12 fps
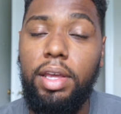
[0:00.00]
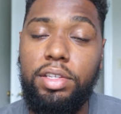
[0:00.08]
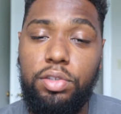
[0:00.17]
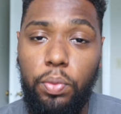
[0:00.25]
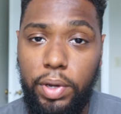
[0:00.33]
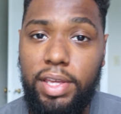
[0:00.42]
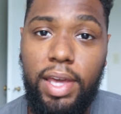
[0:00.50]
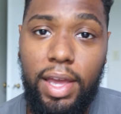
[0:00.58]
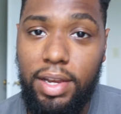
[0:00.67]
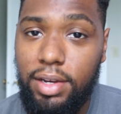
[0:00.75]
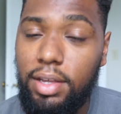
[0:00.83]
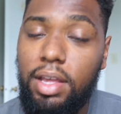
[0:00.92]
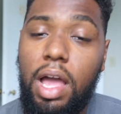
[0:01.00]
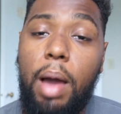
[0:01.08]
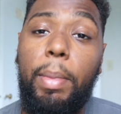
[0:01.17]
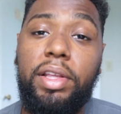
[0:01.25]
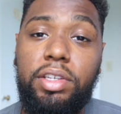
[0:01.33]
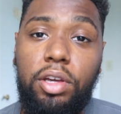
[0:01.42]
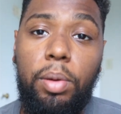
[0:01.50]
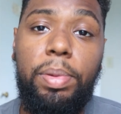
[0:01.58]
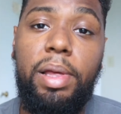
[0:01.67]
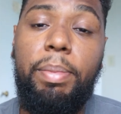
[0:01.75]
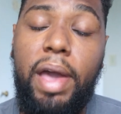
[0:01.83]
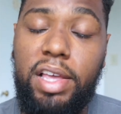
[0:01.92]
It's the weekend. I'm about to go
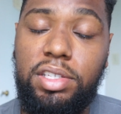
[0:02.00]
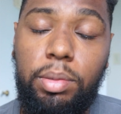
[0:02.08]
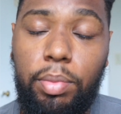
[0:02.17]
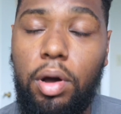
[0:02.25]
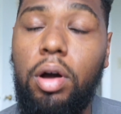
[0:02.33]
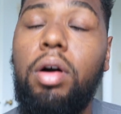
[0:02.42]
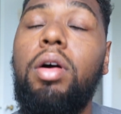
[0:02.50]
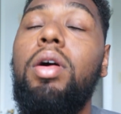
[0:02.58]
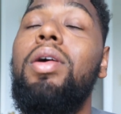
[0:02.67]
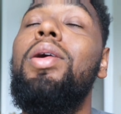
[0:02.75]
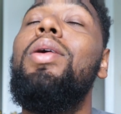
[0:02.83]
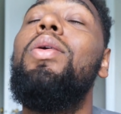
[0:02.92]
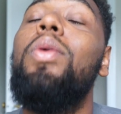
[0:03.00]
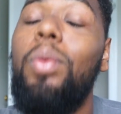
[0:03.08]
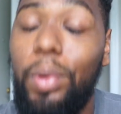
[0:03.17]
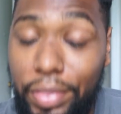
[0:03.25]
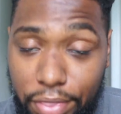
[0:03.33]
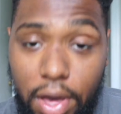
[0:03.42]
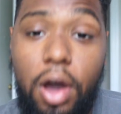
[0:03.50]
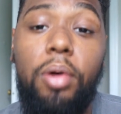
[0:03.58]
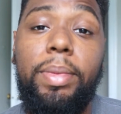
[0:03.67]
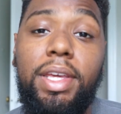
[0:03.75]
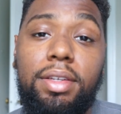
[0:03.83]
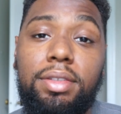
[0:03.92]
play basketball with the
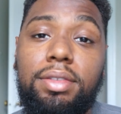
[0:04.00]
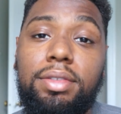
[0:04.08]
homie.